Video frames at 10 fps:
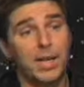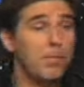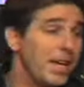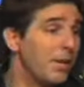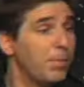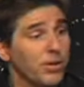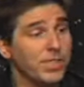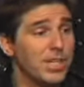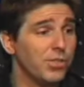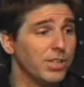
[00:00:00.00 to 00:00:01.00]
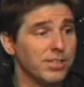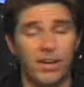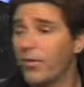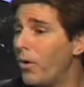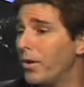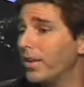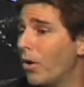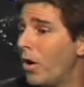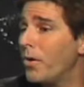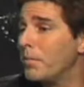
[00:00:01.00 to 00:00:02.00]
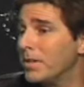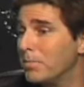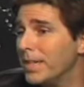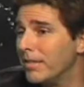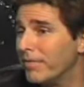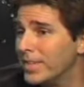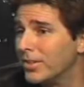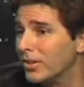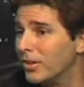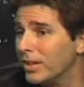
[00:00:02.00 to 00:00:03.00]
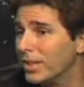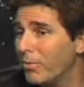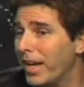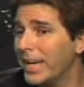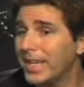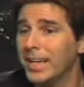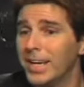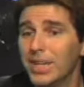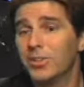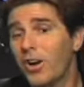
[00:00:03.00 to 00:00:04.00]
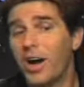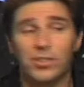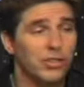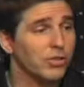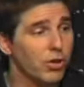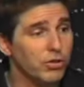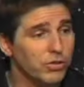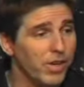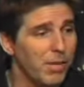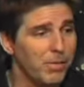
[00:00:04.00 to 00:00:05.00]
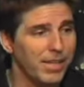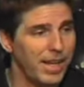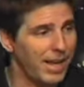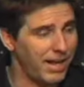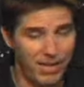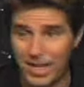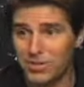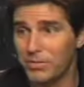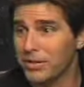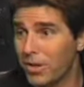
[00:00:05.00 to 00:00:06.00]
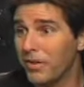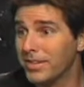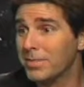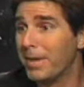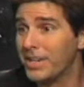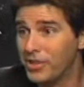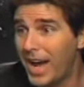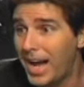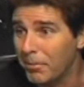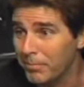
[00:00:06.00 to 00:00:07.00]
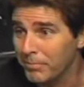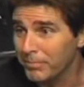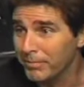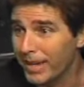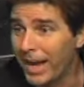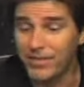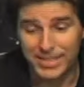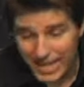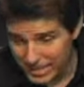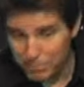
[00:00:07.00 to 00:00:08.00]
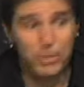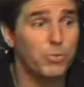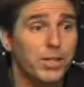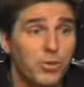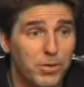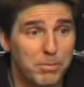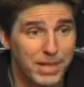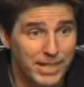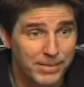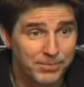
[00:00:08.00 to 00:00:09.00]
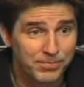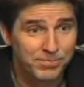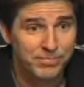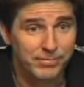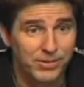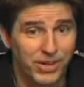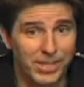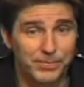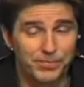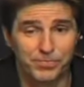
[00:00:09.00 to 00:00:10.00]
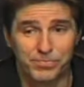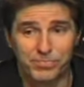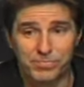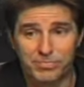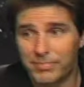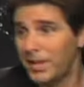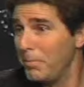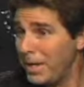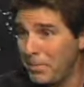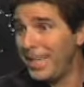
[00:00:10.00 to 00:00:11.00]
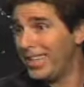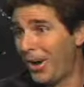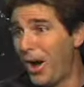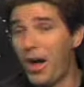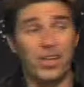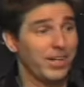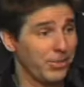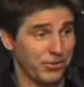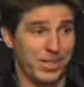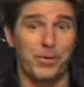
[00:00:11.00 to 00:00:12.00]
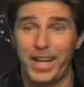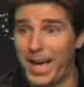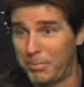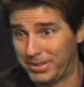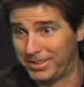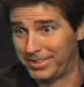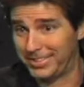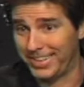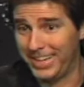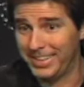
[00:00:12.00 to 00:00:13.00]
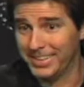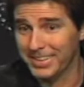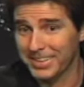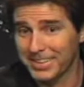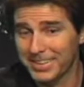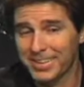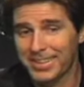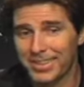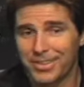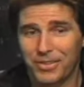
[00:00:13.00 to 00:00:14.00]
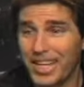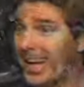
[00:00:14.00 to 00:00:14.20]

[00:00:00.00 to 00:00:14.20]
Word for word: me up here teaching and stuff, oh, and go, oh, he must be a physical. Look at the way he talks and jokes around. But the answer is, no, this is my job. I have a desk between you and me. Right? Meet me in the hall and you'll see what happens. Right? You'll think